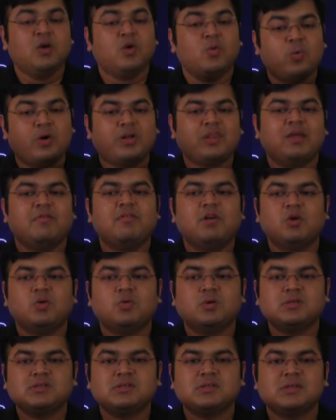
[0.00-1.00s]
What they will
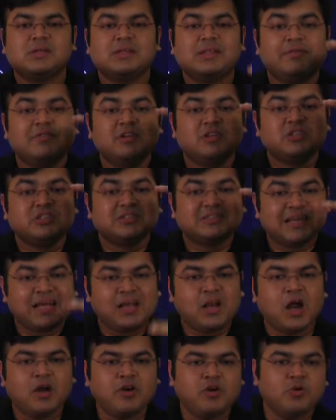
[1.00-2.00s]
do is they will sell
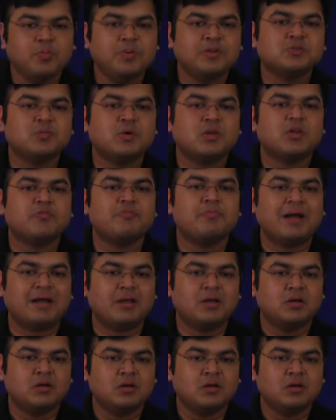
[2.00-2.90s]
100 rupees worth of metal,